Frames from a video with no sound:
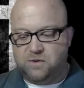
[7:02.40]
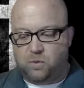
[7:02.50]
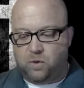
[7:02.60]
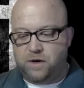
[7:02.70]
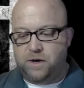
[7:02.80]
the
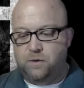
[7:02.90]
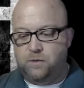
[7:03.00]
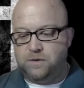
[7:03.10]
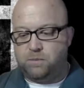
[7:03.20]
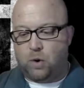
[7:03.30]
one who
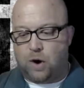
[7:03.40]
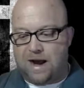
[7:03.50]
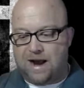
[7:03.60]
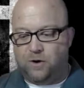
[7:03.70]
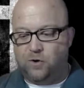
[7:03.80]
was
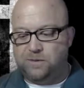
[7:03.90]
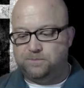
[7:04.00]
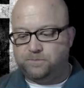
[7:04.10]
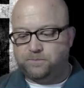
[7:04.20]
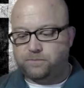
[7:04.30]
proud
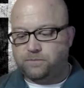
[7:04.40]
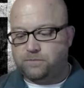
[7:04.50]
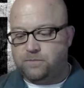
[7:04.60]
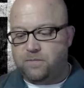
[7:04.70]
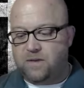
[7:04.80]

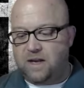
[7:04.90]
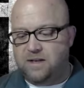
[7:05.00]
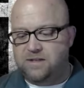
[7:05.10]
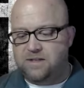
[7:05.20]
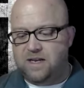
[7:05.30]

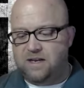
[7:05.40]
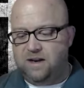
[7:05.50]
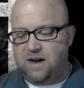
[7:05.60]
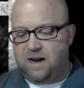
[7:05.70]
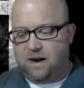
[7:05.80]
and
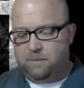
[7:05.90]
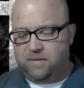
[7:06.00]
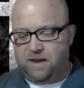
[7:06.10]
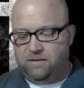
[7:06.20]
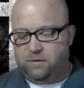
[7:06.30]
said, "God, I'm
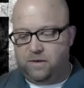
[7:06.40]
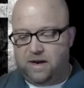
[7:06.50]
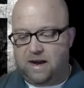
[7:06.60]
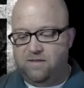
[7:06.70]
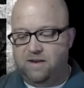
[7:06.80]
thankful that
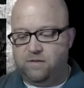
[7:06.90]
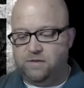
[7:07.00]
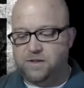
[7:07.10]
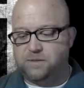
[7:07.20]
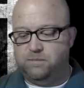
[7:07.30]
I've never
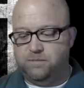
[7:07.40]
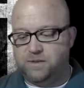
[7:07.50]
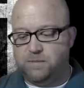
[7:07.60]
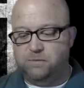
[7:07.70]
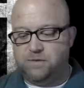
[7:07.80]

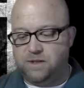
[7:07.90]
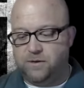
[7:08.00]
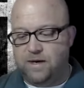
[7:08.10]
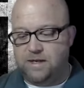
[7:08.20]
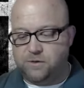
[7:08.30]
smoked
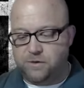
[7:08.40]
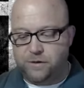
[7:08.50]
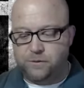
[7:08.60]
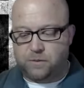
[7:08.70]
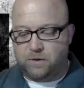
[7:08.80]
cigarettes or
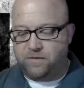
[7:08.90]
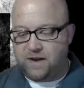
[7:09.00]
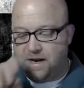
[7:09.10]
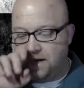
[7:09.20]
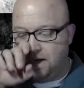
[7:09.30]
used
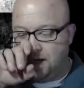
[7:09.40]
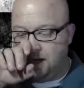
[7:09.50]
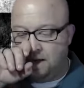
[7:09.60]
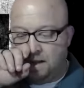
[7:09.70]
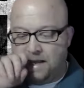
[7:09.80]
profanity,
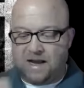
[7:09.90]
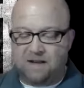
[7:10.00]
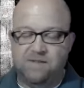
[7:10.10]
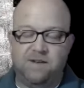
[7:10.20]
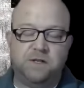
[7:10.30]
and
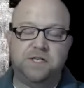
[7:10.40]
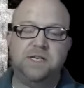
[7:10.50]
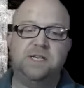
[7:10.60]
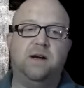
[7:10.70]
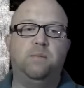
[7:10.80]
I've never
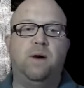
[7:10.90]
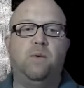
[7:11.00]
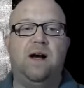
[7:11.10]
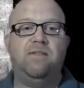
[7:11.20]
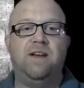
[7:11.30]
cheated on my
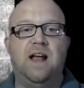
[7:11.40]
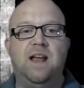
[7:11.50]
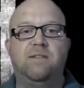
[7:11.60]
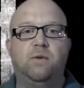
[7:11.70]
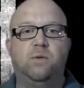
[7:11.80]
wife, and I
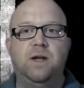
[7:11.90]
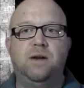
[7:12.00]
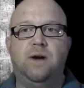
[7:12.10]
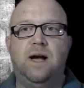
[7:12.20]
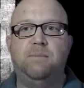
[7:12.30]
never
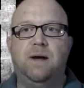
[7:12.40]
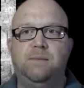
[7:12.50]
will.